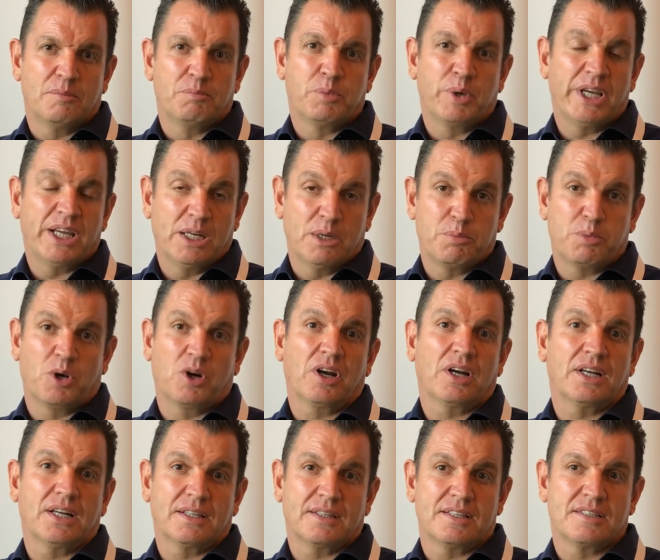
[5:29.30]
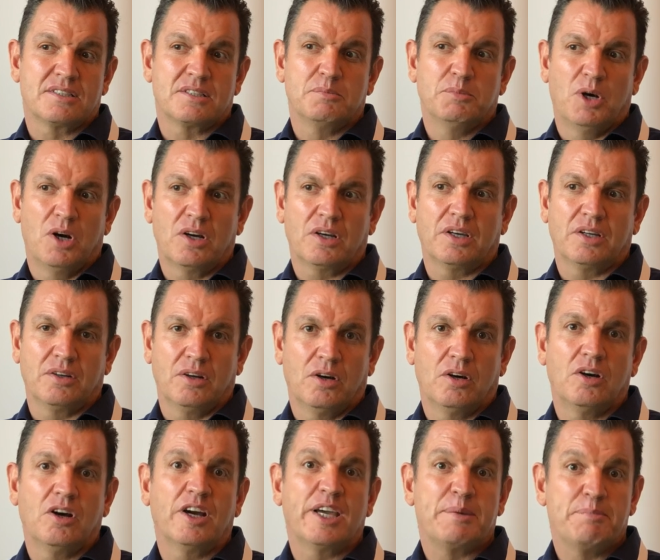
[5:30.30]
bringing a product like this to market
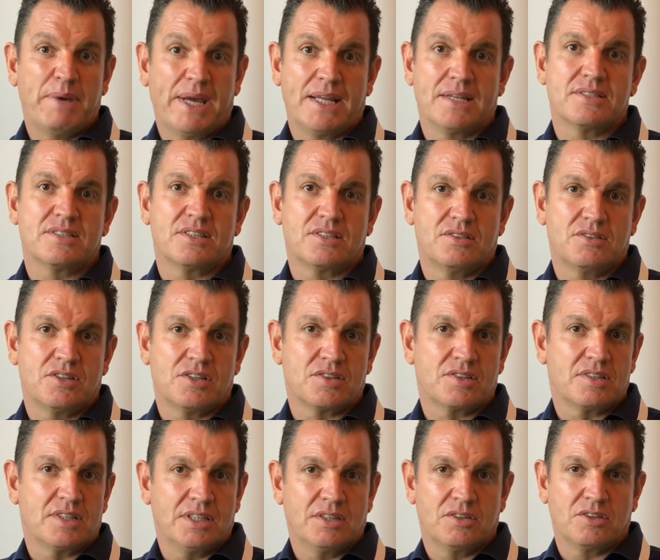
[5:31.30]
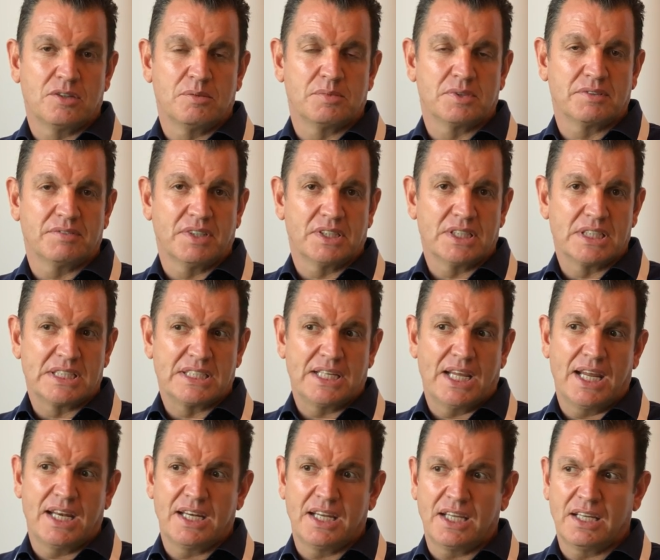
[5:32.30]
are immense, just in terms of
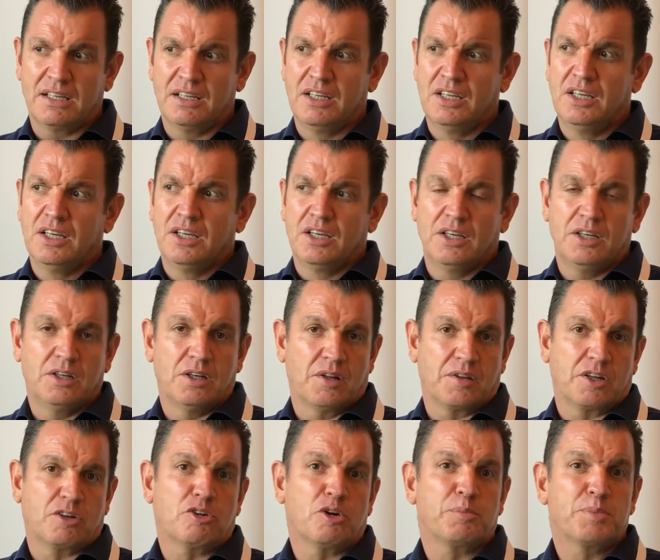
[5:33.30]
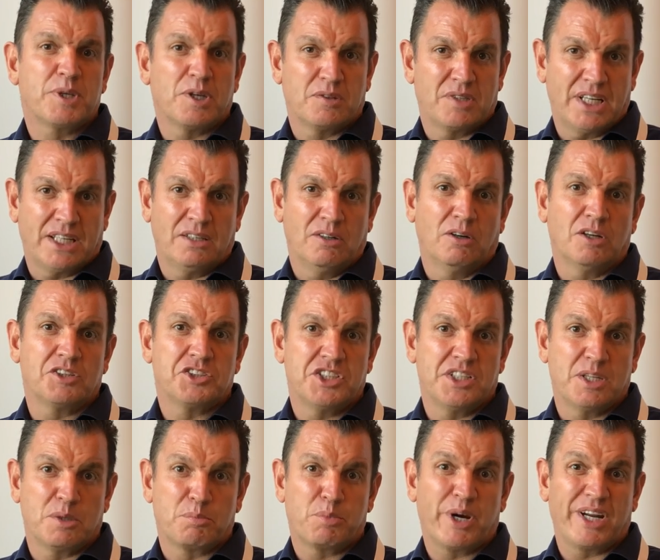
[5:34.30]
understanding, you know, the crypto technology
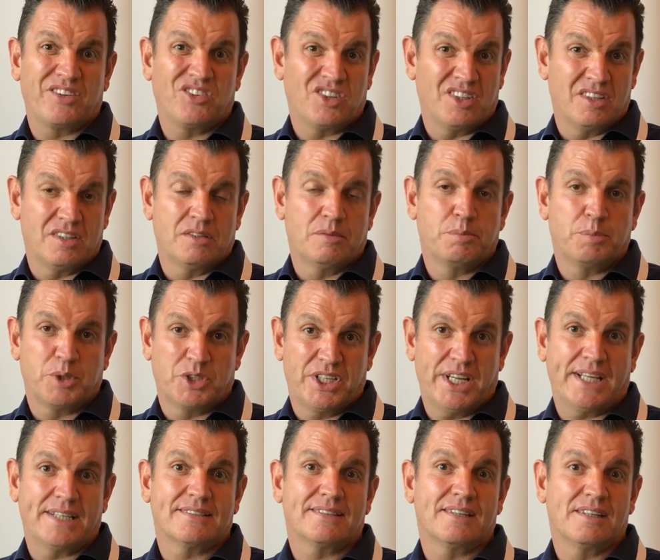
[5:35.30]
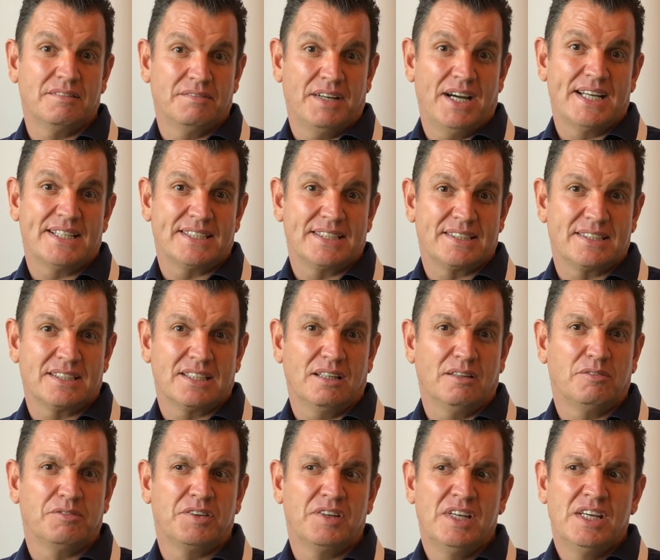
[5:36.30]
that protects the device
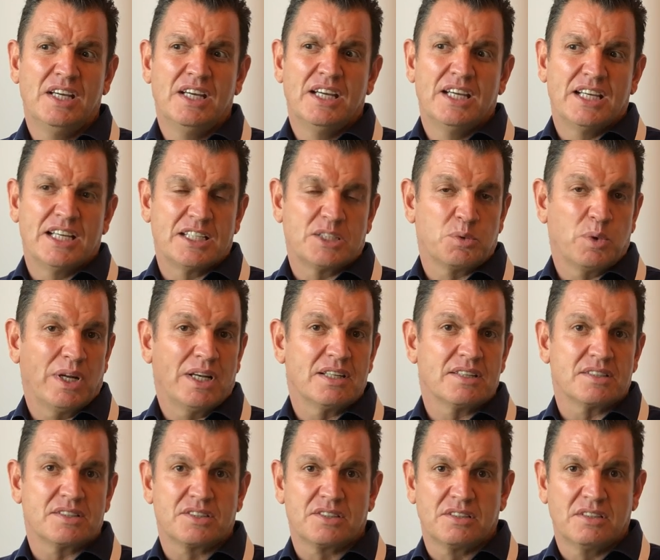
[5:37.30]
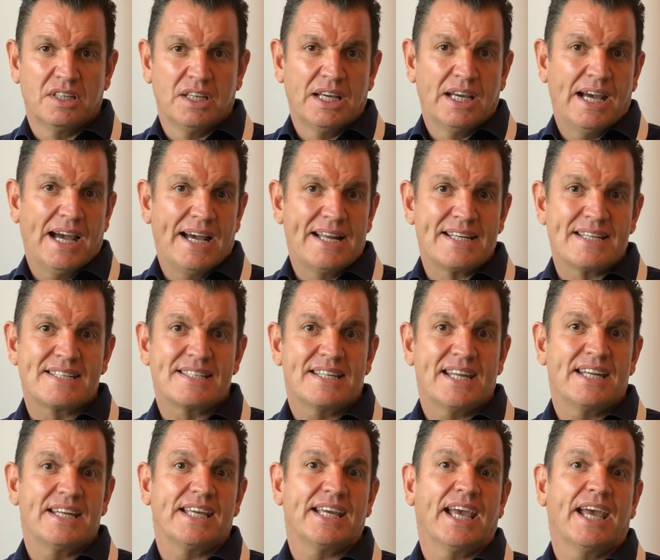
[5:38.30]
itself, as well as
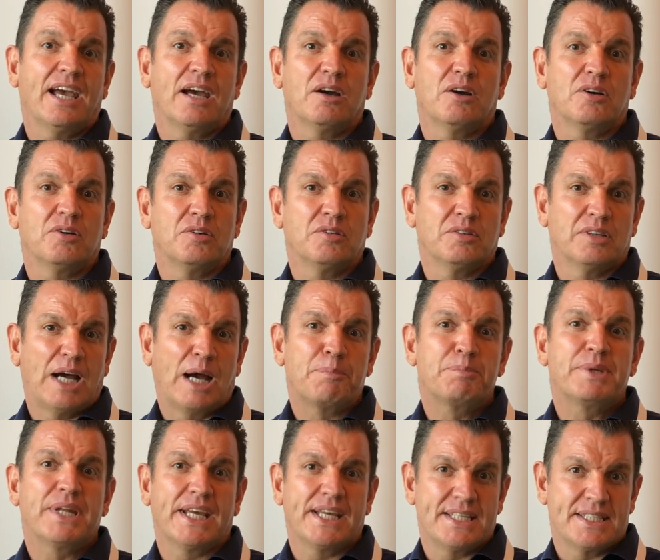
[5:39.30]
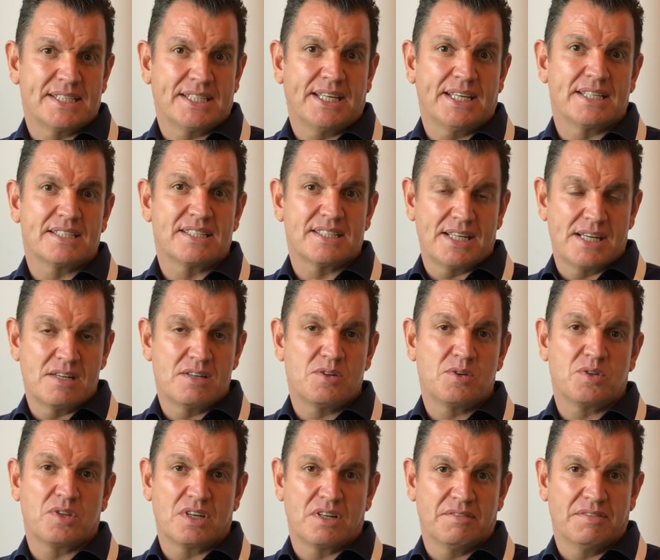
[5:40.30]
understanding how updates get sent
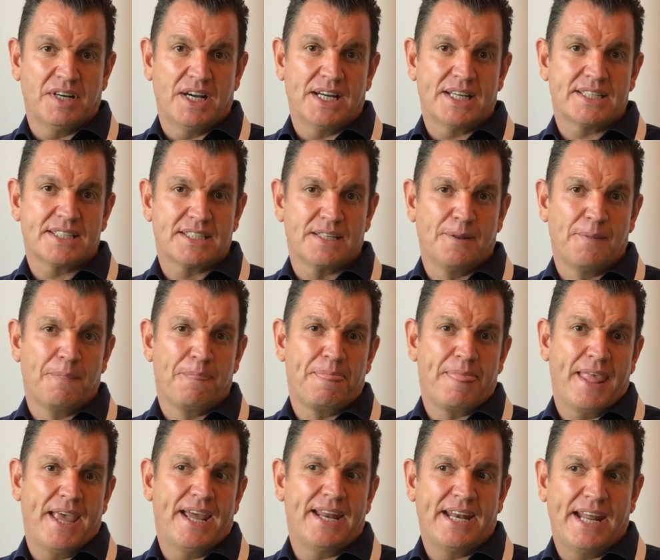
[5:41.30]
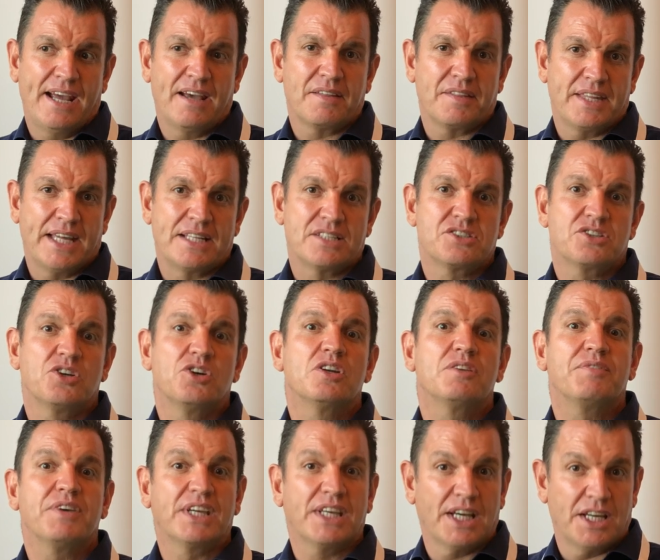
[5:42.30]
to the device and how that
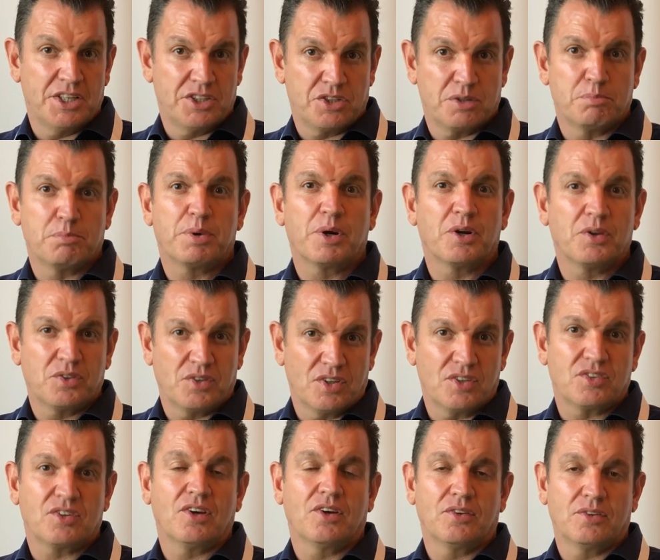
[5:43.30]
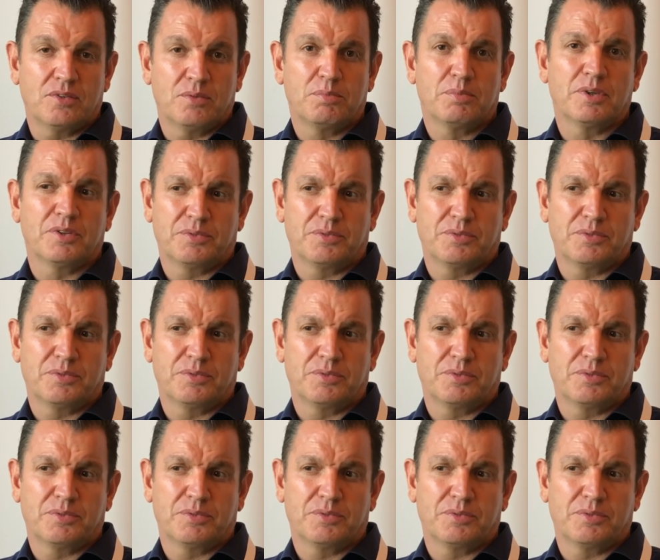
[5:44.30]
certification process goes,